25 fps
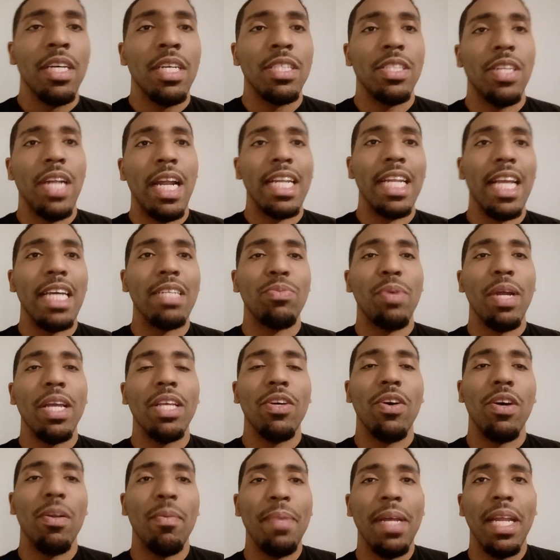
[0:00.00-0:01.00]
So I think that's where
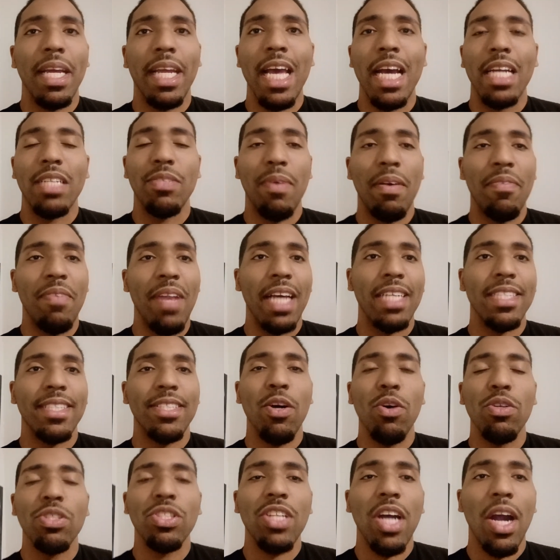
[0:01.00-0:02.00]
he's going to be able to catch him. I feel like
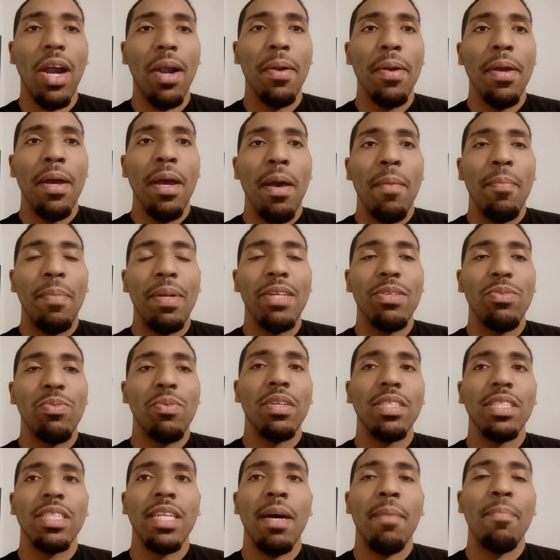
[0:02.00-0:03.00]
slow start, but this
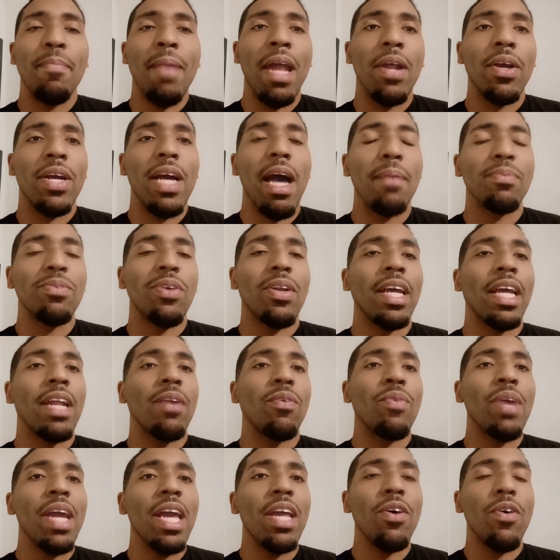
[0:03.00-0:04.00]
one's Manel Kape started to get
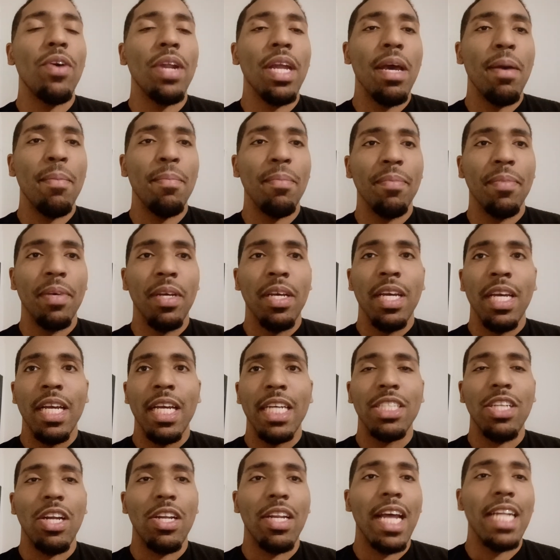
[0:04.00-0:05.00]
a read on him
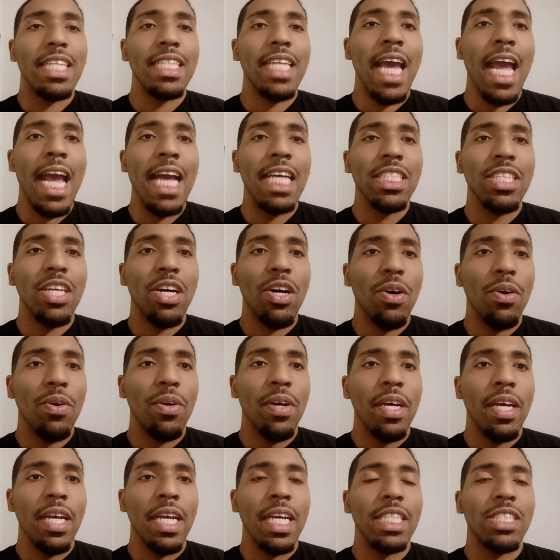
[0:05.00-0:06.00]
and start to let his hands
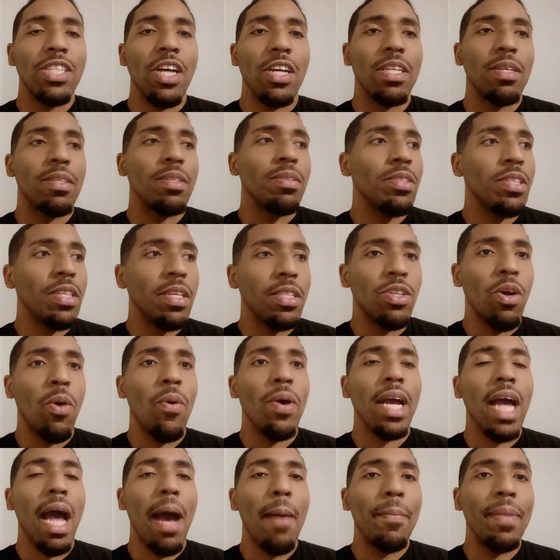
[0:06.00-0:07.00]
go and start to throw
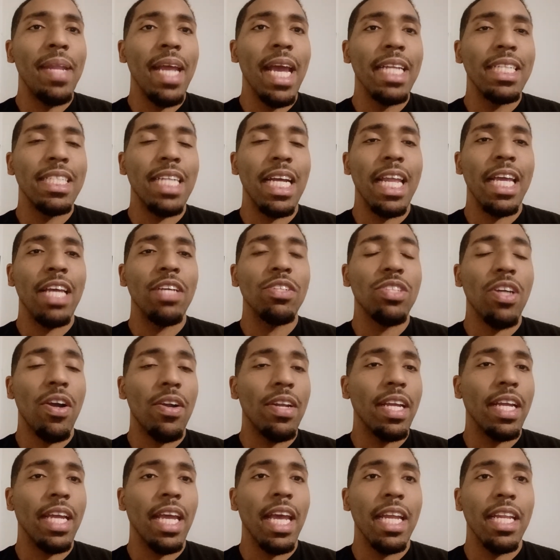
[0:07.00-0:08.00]
in combination. I think he'll
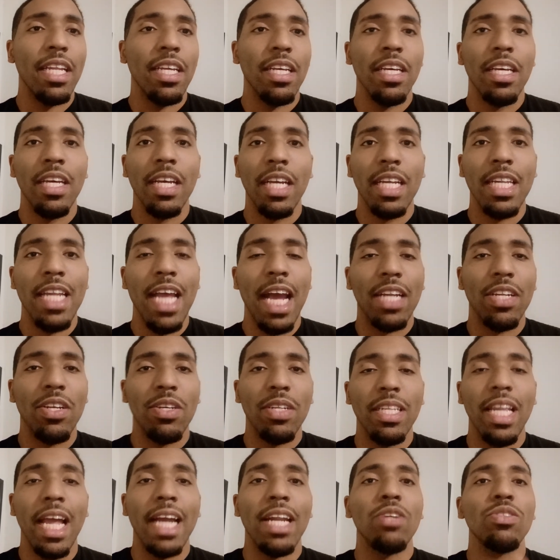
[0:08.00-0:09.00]
start to get connect
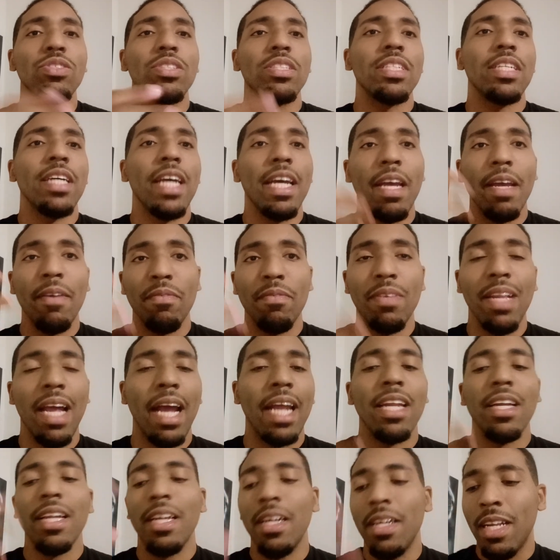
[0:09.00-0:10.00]
like those,
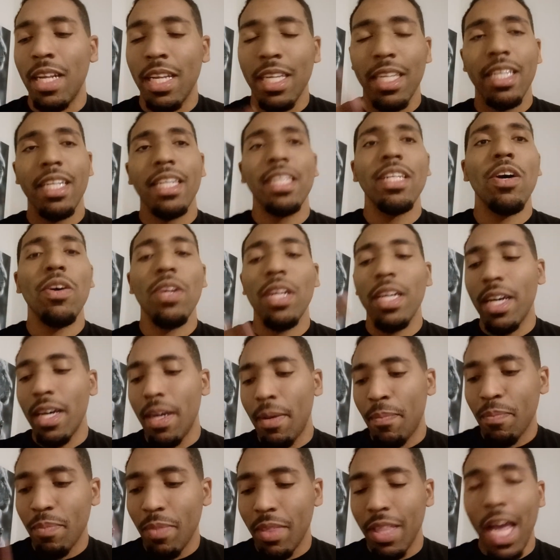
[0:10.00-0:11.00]
like, you know,
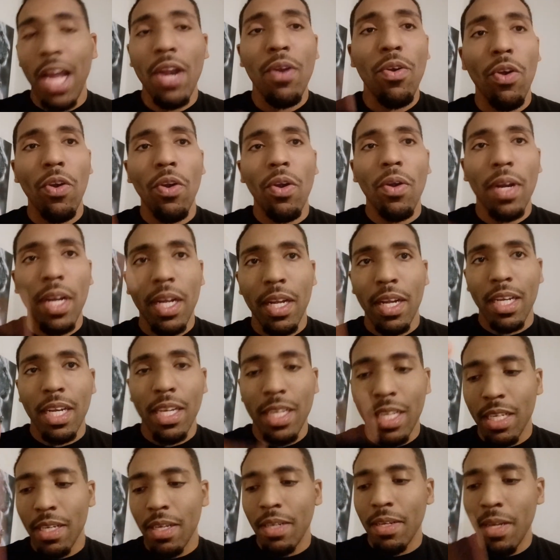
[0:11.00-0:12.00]
the later
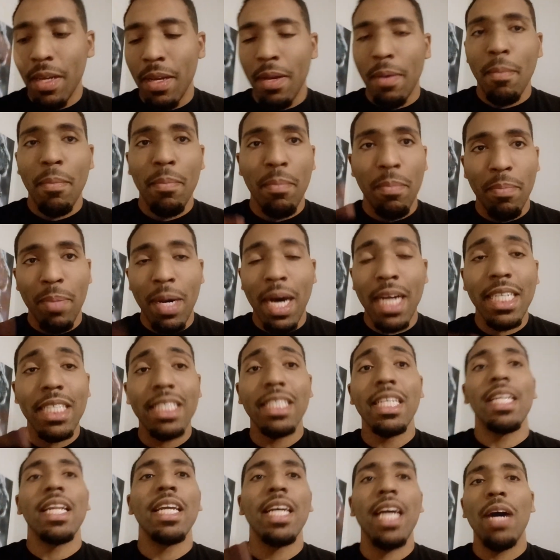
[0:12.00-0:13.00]

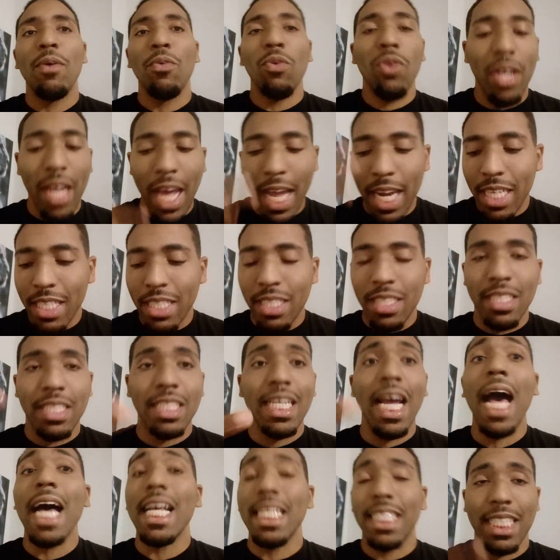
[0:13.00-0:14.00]
punches in the, or latest
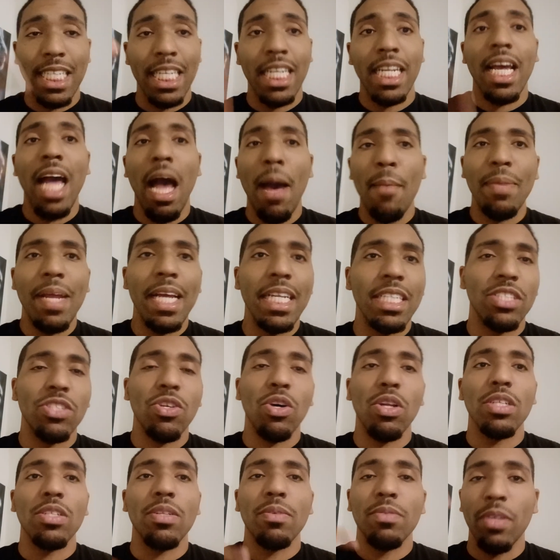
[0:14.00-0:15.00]
shots in the combination is
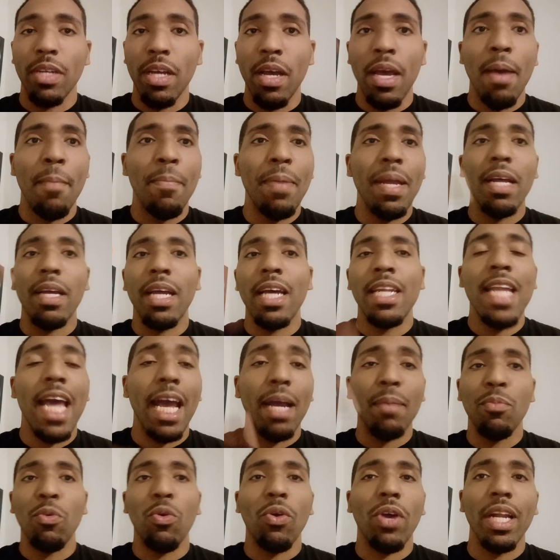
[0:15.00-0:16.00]
going to be able to
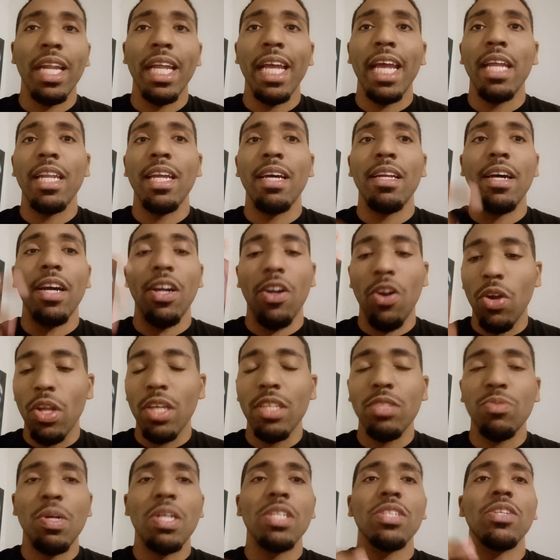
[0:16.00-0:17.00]
connect more clean. The
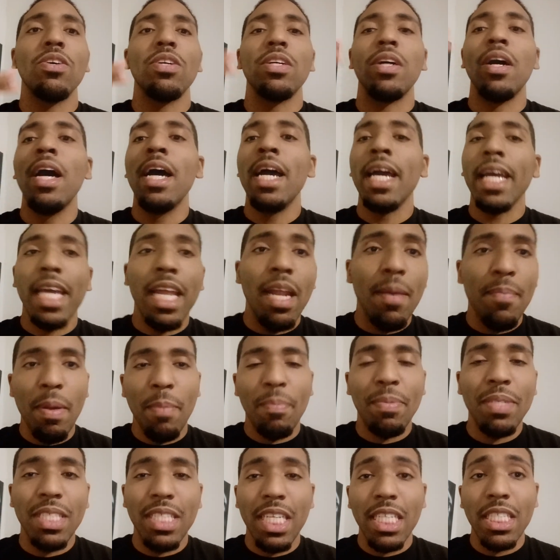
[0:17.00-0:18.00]
earliest one's going to get him
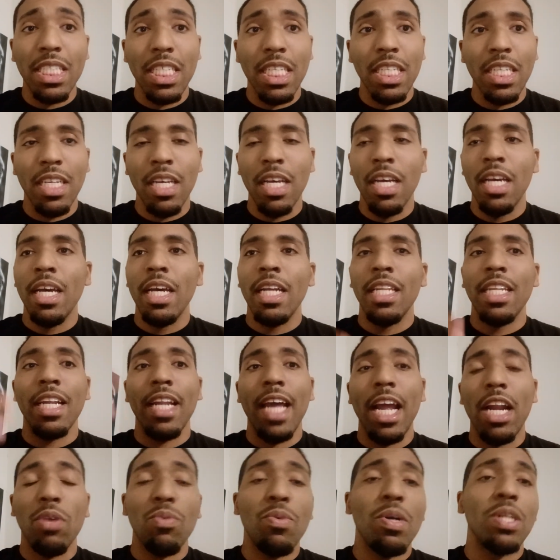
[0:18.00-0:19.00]
in position. The
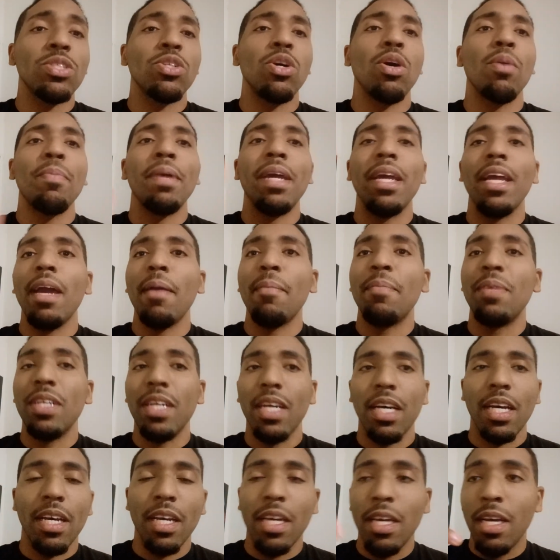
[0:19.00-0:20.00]
later one's going to be able
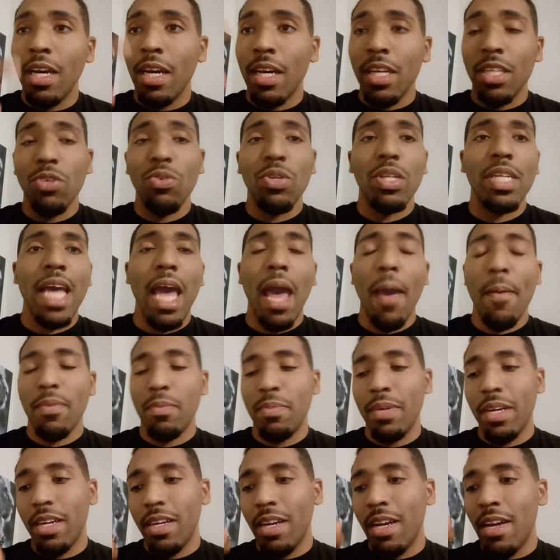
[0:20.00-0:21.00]
to do the damage.
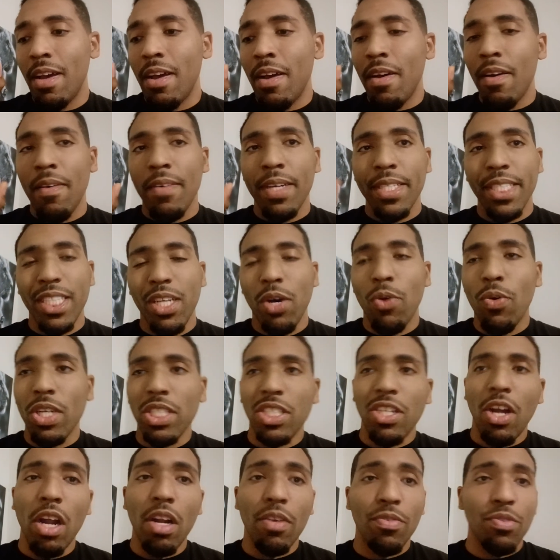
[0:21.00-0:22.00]
But slower
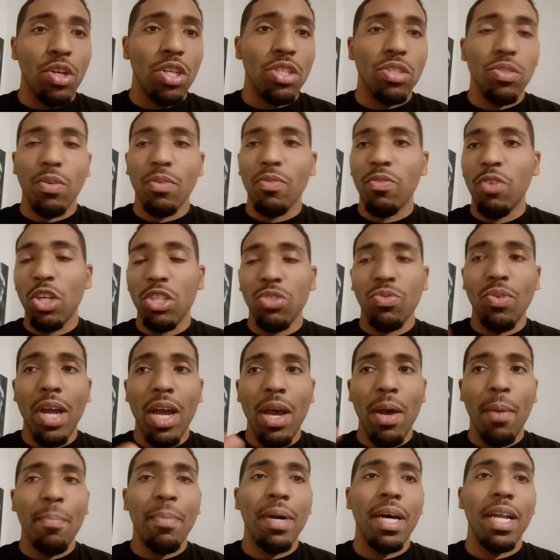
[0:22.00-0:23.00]
starting first
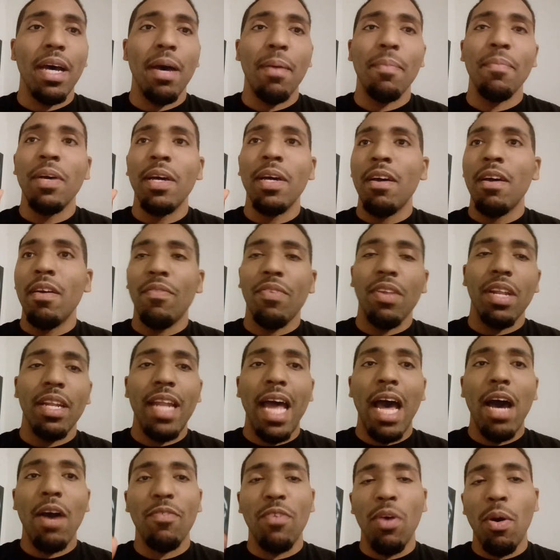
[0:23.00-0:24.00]
round, but filling
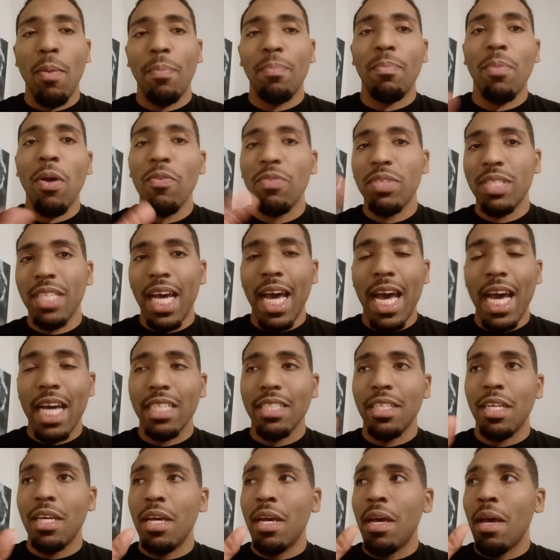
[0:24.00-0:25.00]
out on both
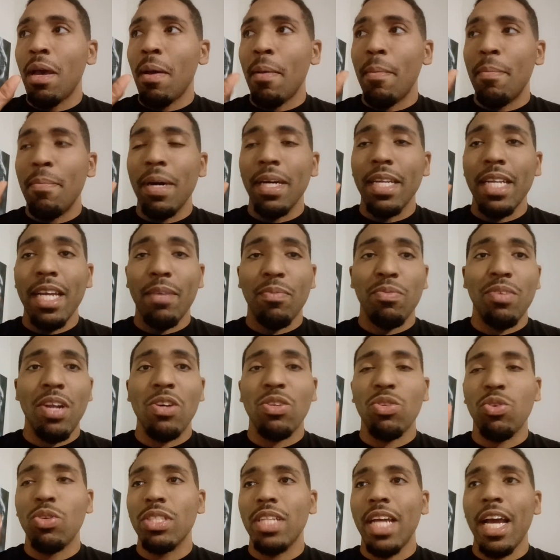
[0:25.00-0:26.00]
sides. But then
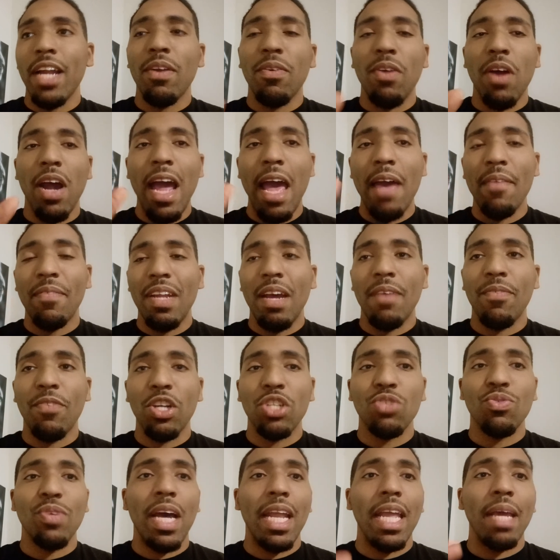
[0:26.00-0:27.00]
towards later half of that
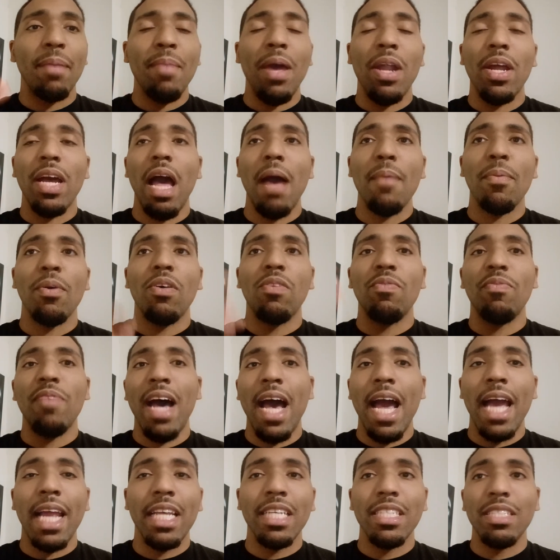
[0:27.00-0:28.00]
first round, I think Manel Kape going to
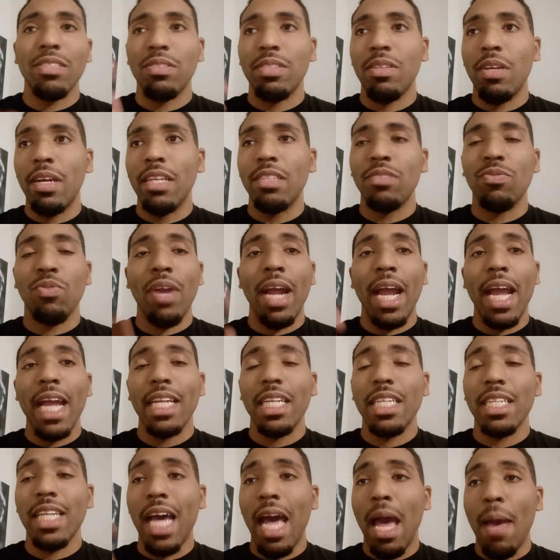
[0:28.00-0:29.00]
find his
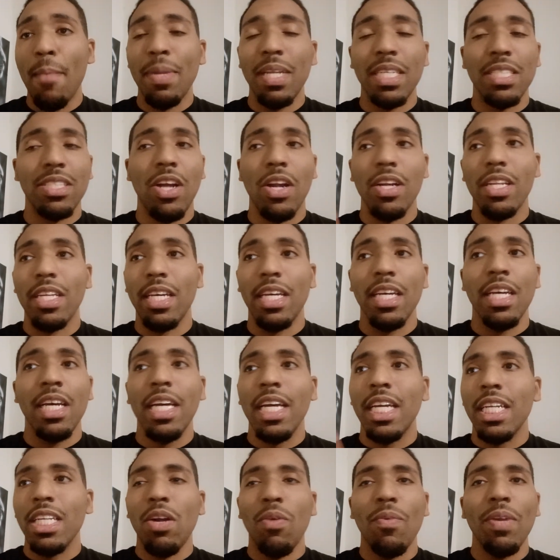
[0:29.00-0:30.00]
range and timing and start to, you
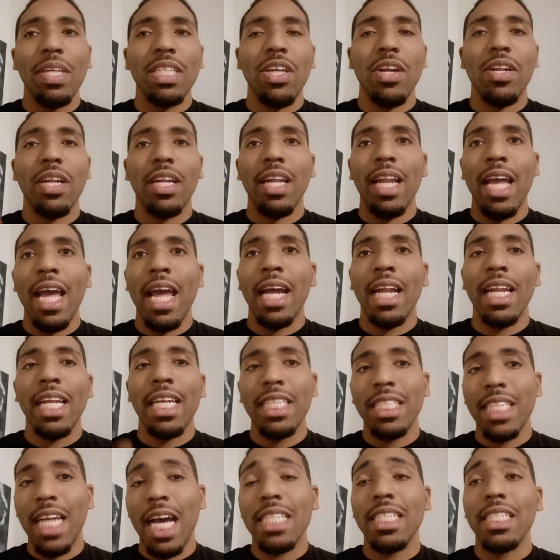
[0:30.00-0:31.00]
know, really start to land
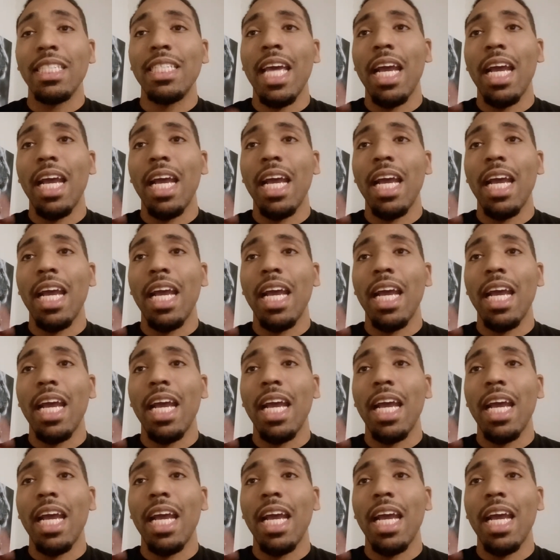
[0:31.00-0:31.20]
clean shots and